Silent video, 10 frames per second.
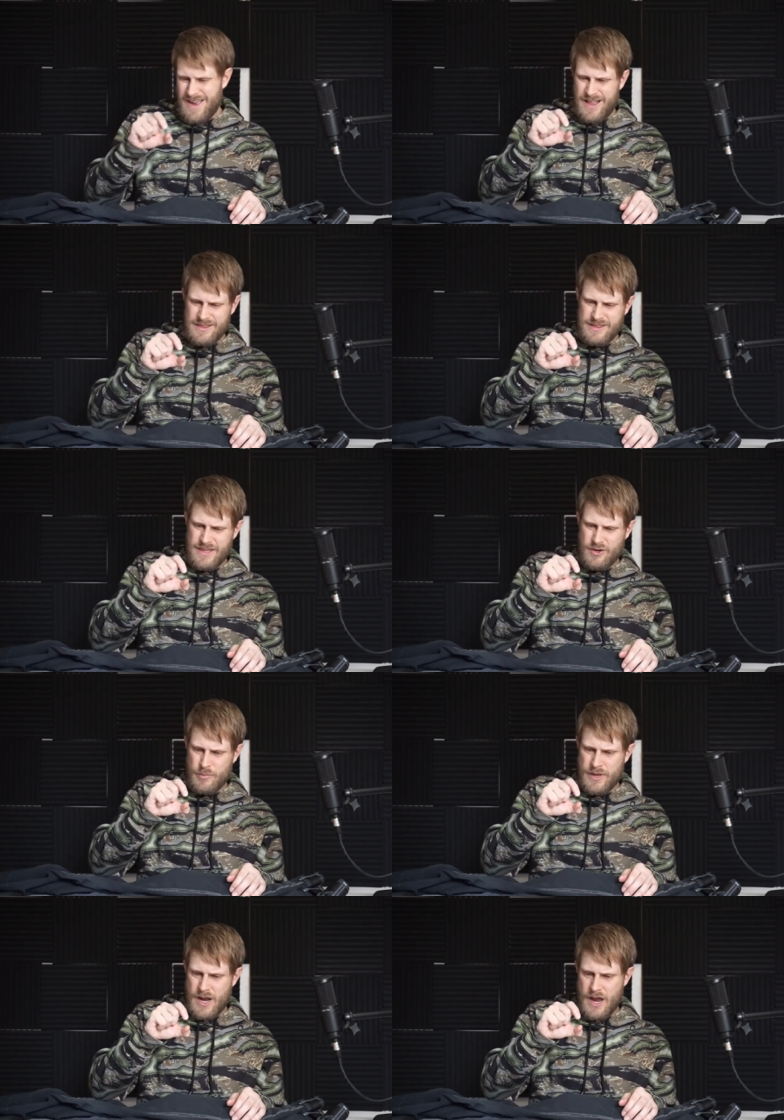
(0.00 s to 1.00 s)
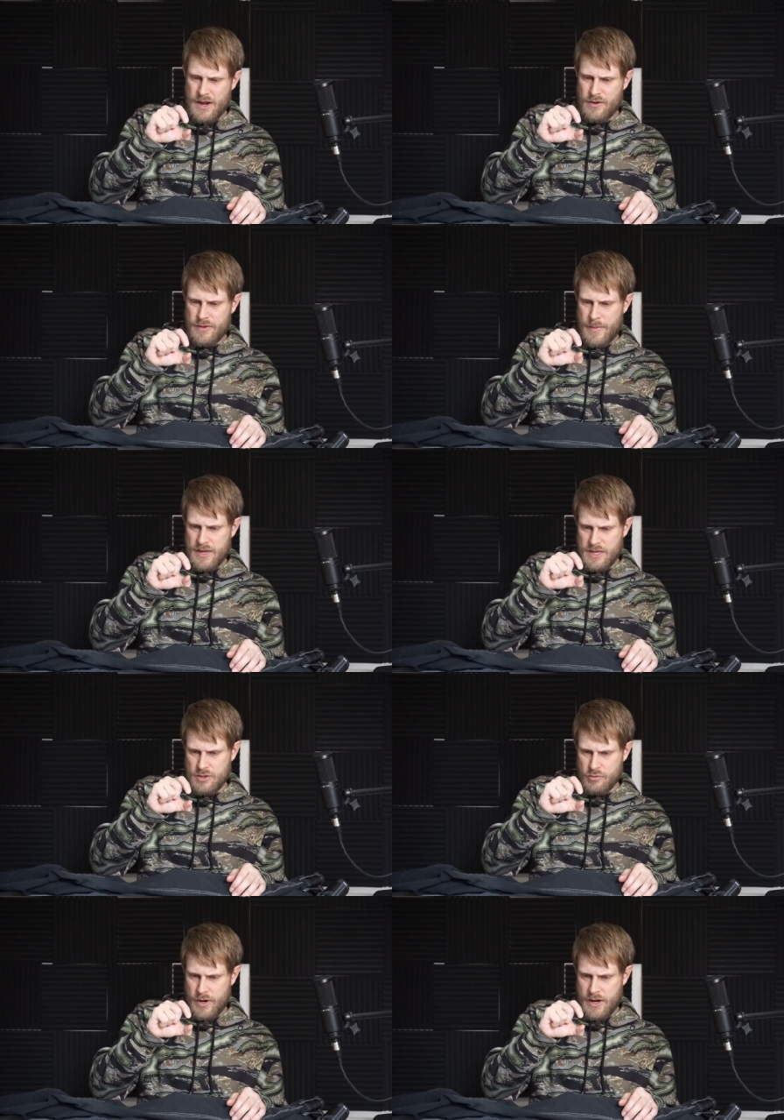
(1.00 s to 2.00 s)
a little bit higher than my
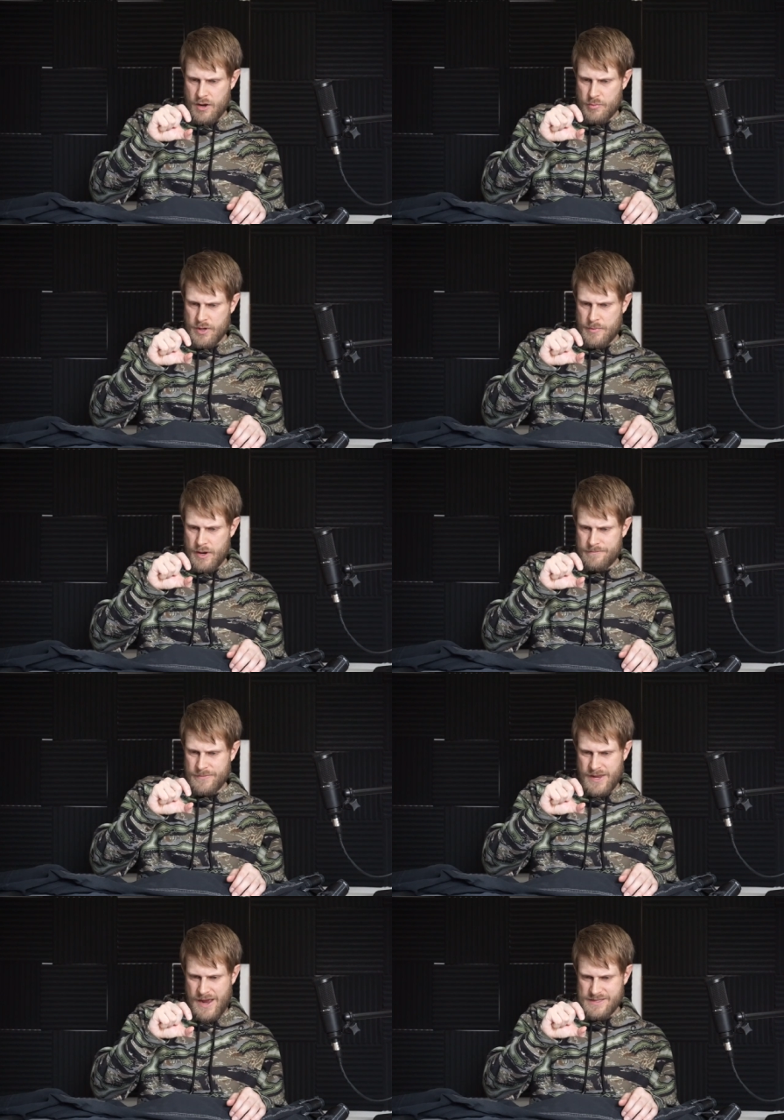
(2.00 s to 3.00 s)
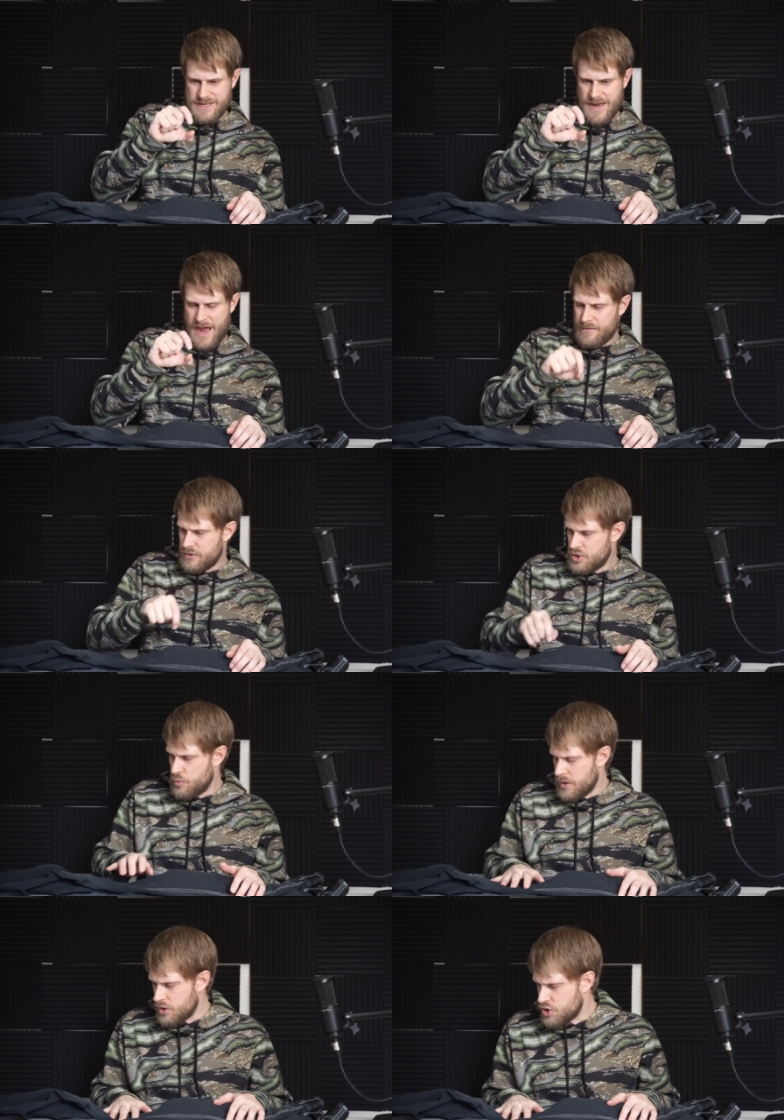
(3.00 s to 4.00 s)
heel right now, probably about, I'd say, a half inch to
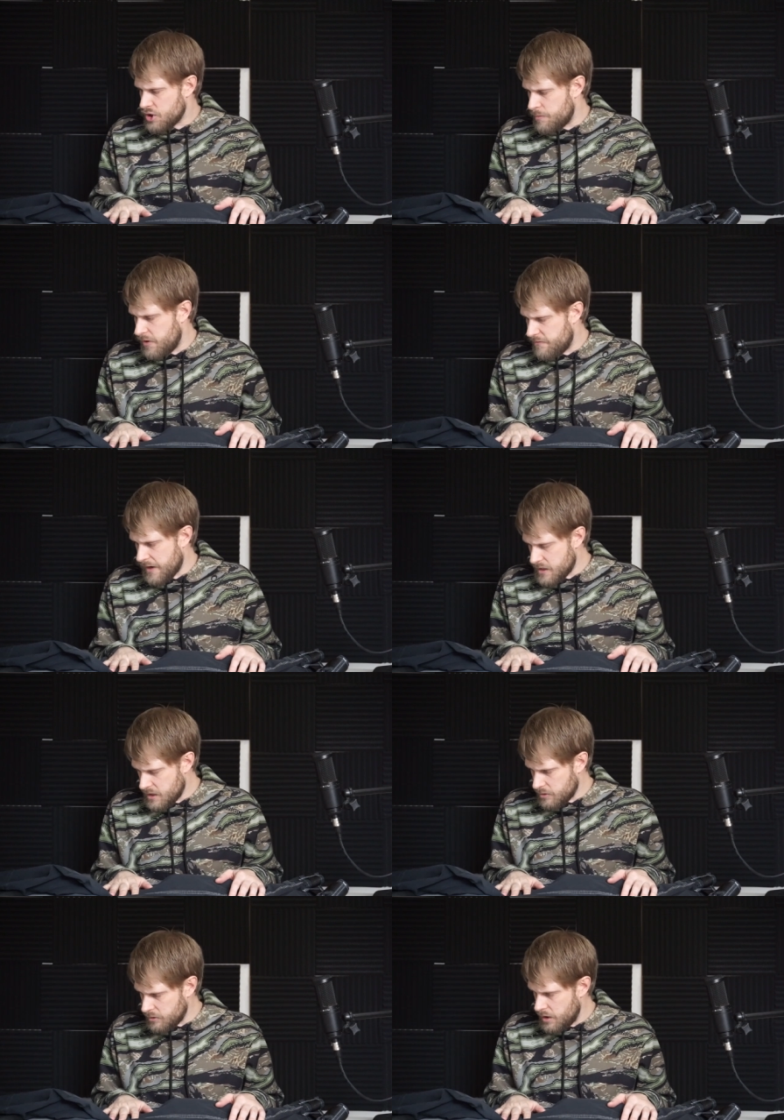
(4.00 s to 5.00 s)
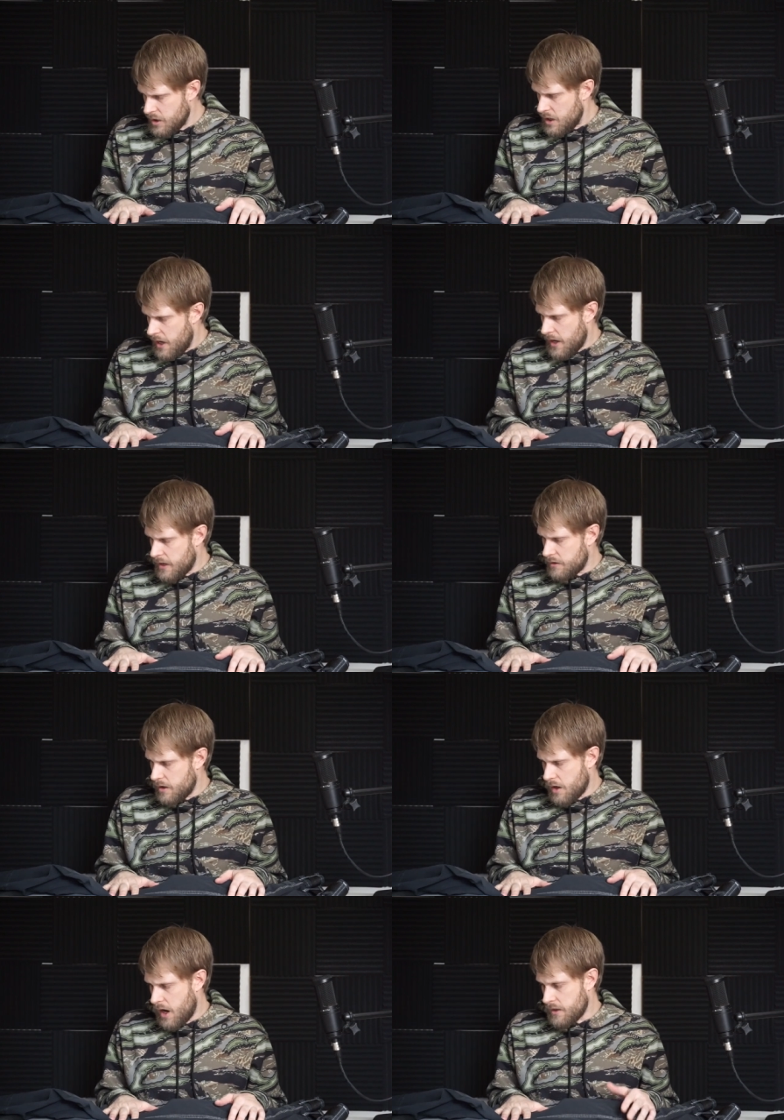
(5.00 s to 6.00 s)
an inch above my heel. And
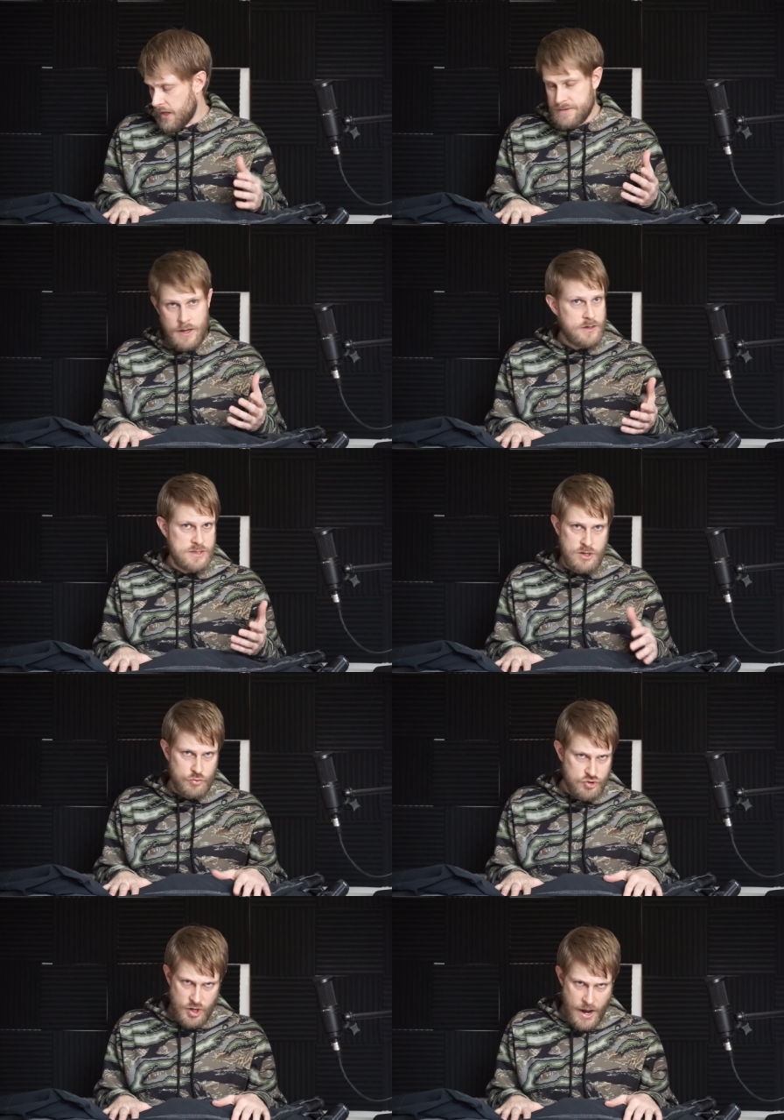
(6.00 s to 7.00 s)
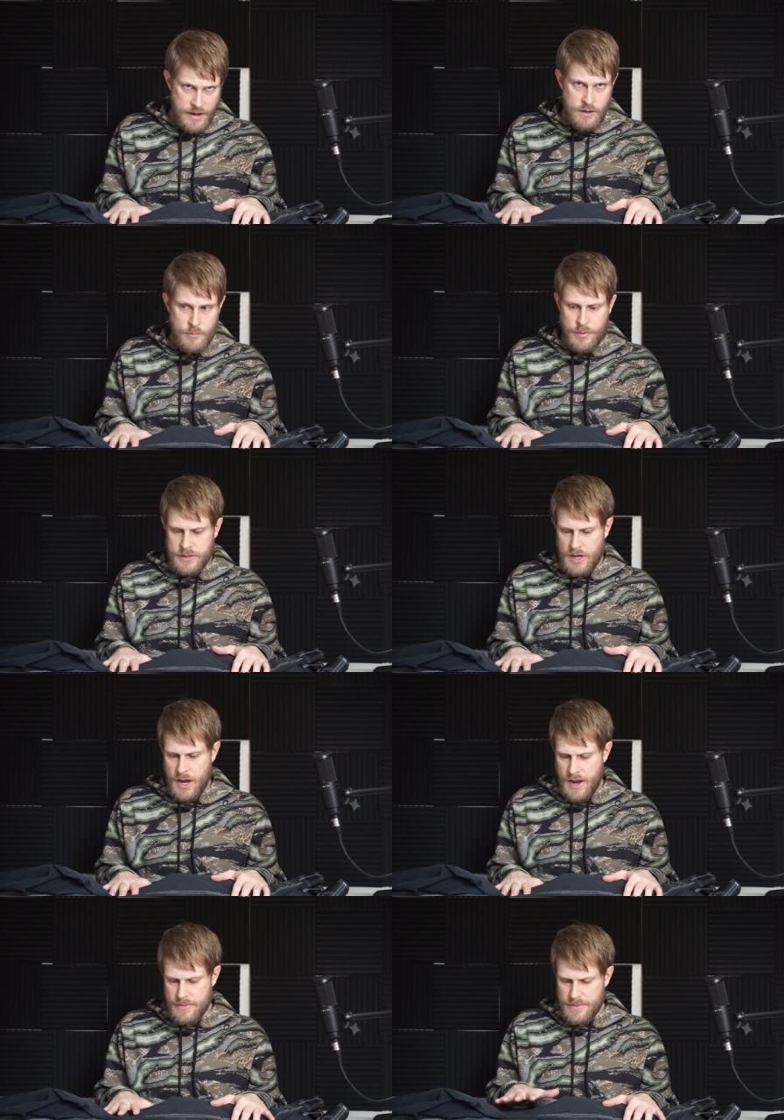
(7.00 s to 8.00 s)
uh, I like that because they don't drag, but
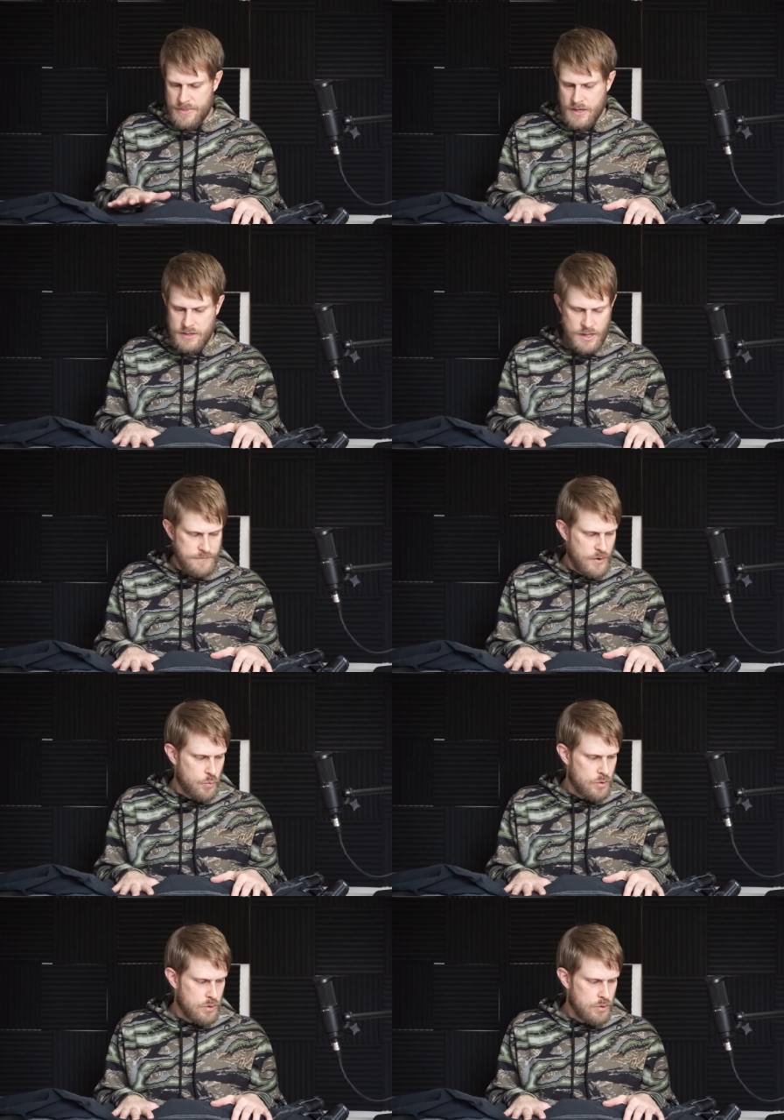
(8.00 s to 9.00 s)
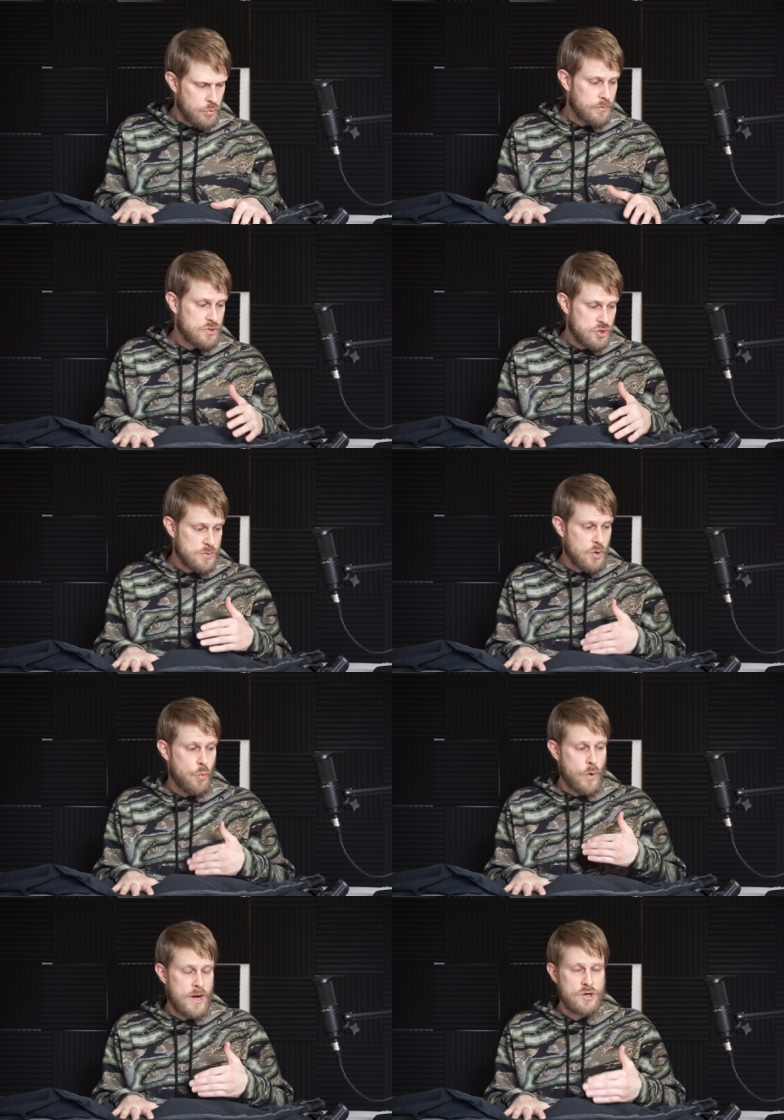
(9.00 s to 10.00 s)
I think that if I were, well, excuse me,
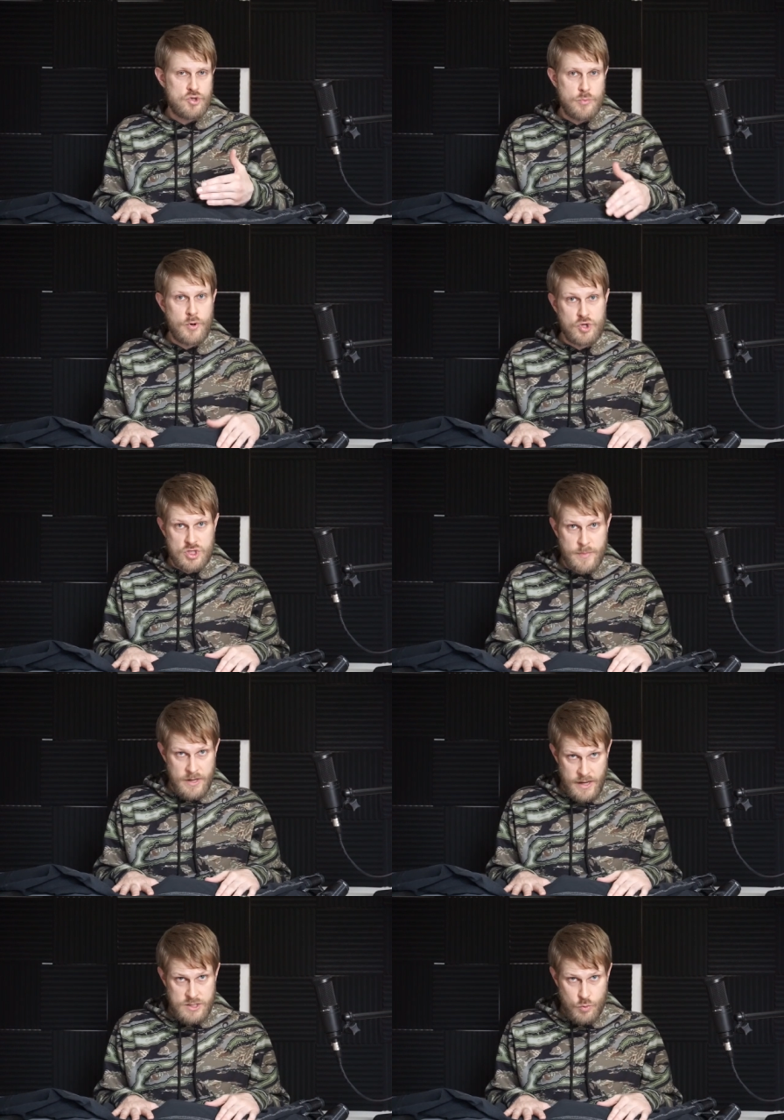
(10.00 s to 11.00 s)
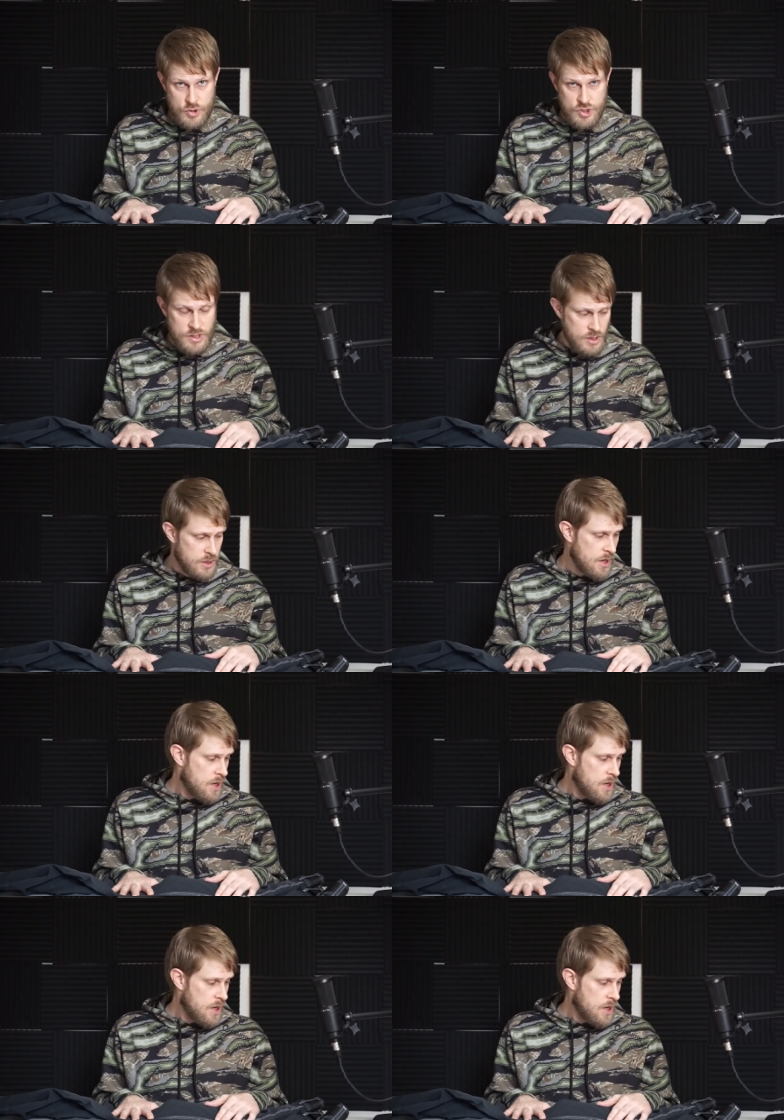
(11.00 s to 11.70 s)
when I do purchase my next Origin gi,